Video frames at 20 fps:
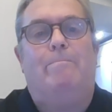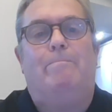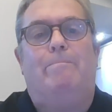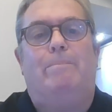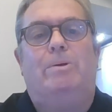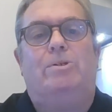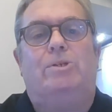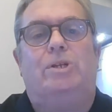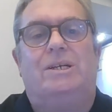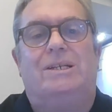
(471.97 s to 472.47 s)

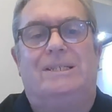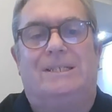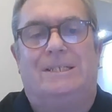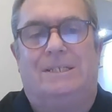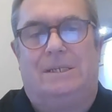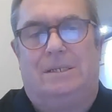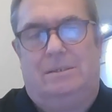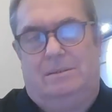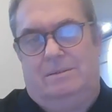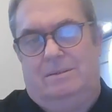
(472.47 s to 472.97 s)

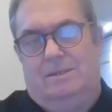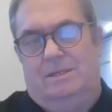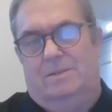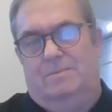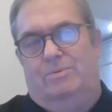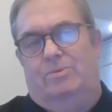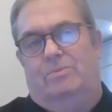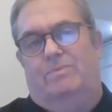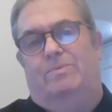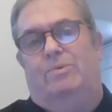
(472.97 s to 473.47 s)
buttocks. Let's
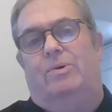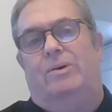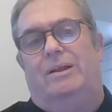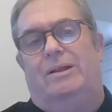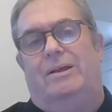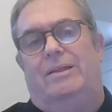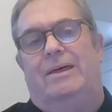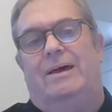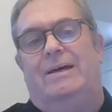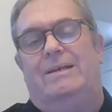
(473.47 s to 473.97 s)
put it
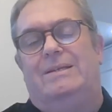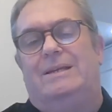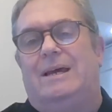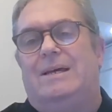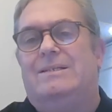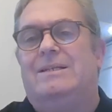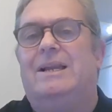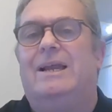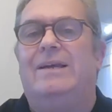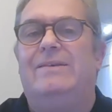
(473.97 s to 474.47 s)
like that.
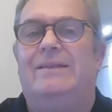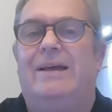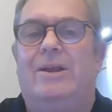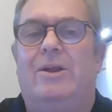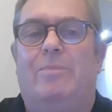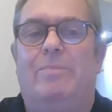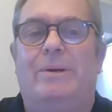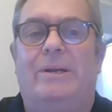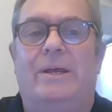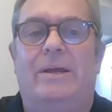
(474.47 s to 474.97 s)
Let's clean that
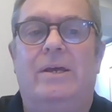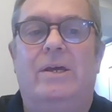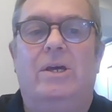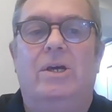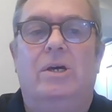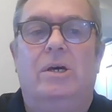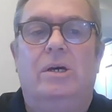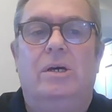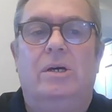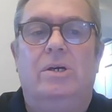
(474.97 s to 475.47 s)
up, isn't it?
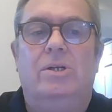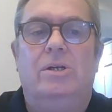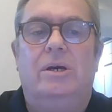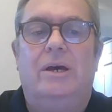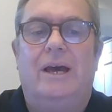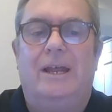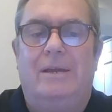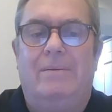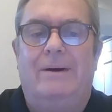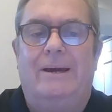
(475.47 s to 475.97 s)

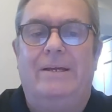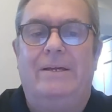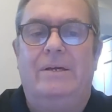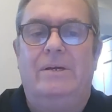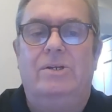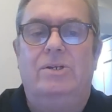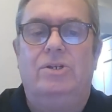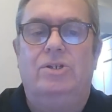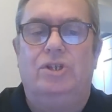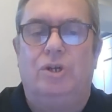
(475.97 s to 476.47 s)
Anyway,
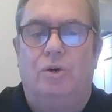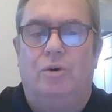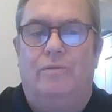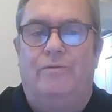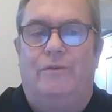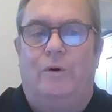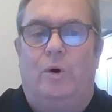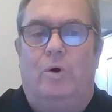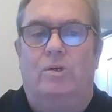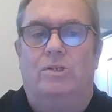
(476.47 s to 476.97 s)

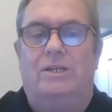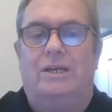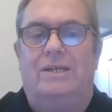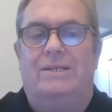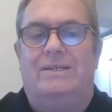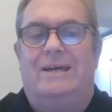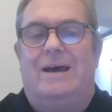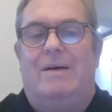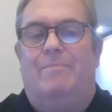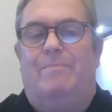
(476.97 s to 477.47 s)
240
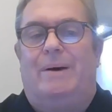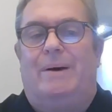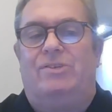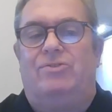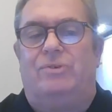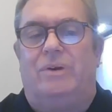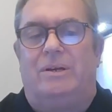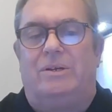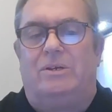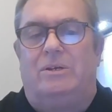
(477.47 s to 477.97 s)
to
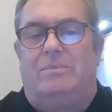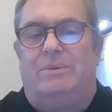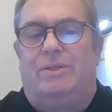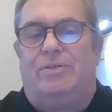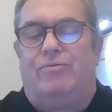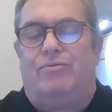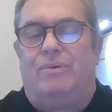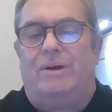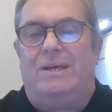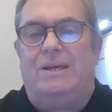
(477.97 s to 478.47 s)
Downpatrick, number
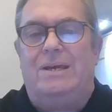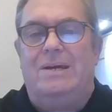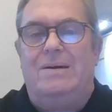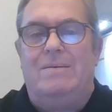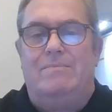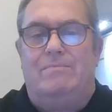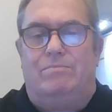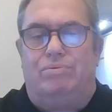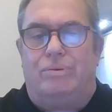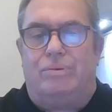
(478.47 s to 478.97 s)
three,
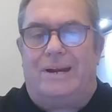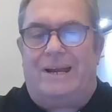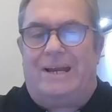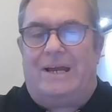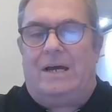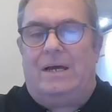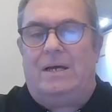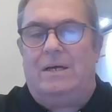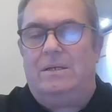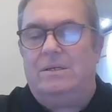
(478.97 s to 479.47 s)

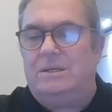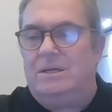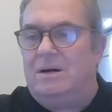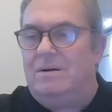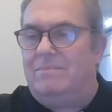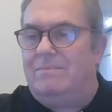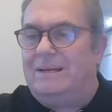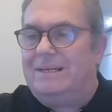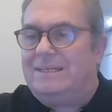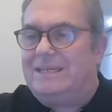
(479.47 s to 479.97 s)
Brega.
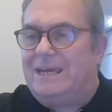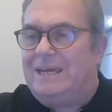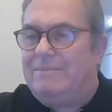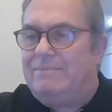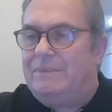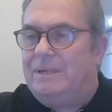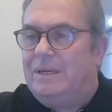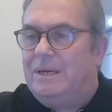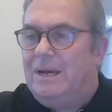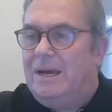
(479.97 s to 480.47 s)
Don't miss
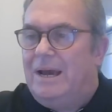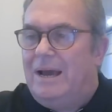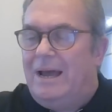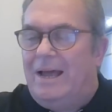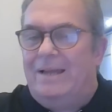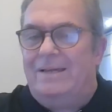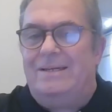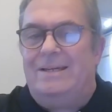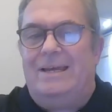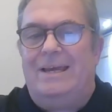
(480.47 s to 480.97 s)
it.
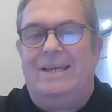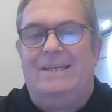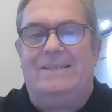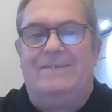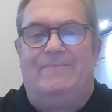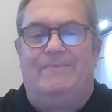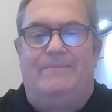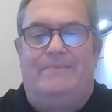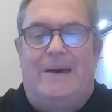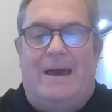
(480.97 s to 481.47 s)
And it's
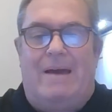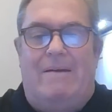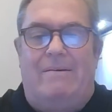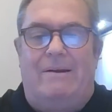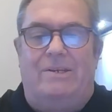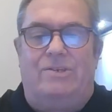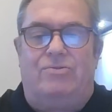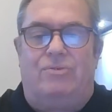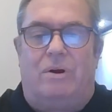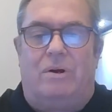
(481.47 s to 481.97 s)

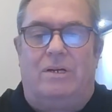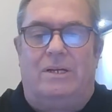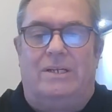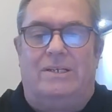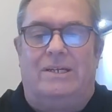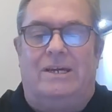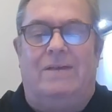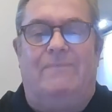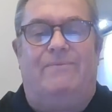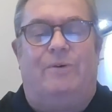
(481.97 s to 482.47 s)
very strong
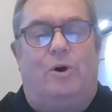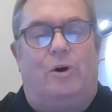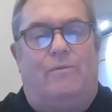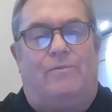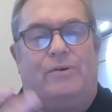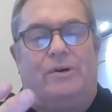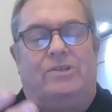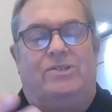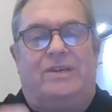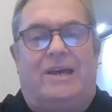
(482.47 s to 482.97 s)
indeed. Four
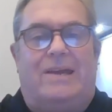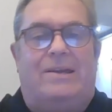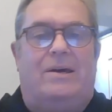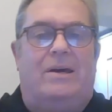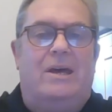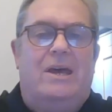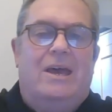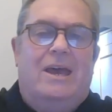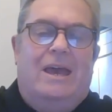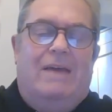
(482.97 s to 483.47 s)
for a
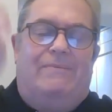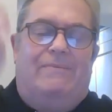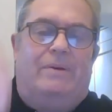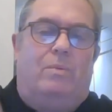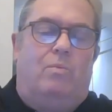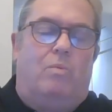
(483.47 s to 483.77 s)
tenner. If you